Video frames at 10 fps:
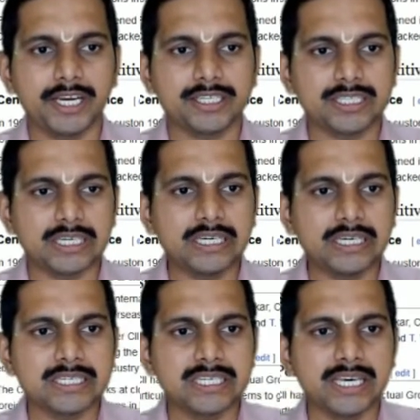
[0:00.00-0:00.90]
and see
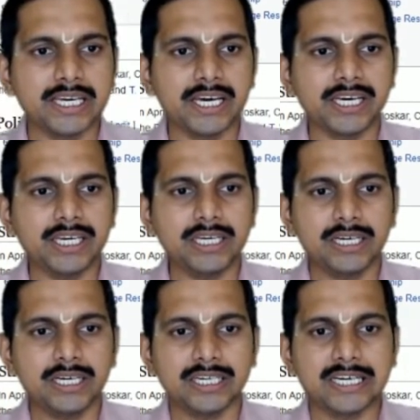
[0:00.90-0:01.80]
CII
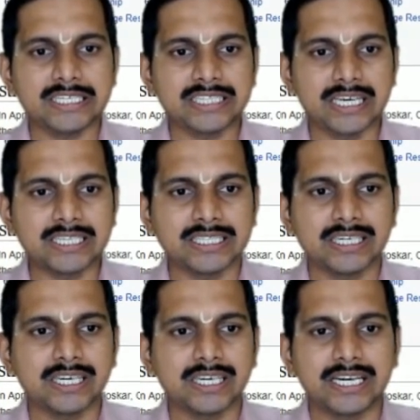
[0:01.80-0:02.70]
it says
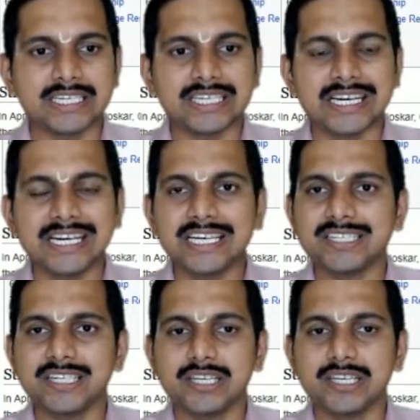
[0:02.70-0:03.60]
it's an
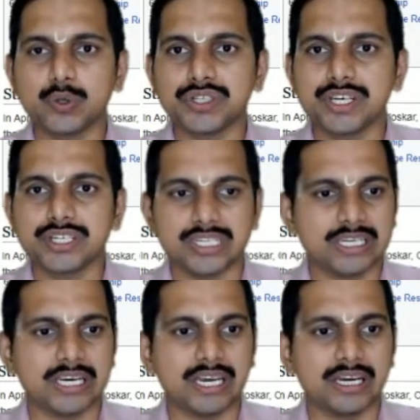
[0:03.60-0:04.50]
industry association in
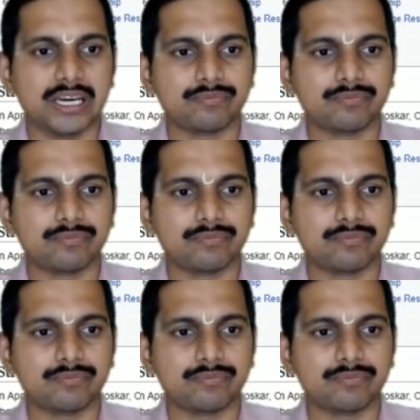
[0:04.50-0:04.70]
India